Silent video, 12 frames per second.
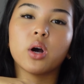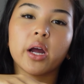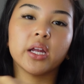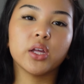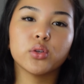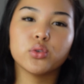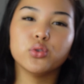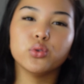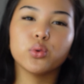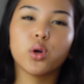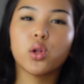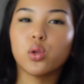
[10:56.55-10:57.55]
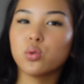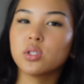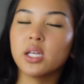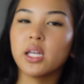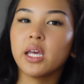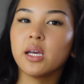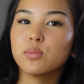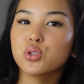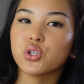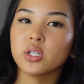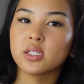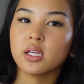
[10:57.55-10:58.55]
I either do glutes and
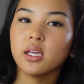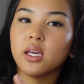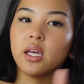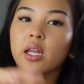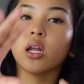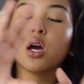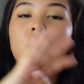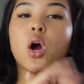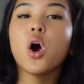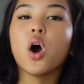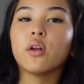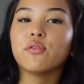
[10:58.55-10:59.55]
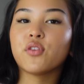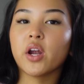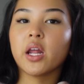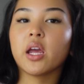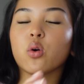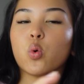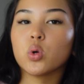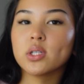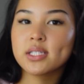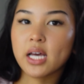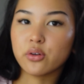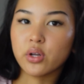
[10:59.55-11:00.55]
hamstrings again on Friday or
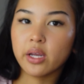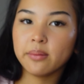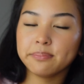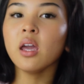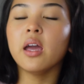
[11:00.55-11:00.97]
Saturday,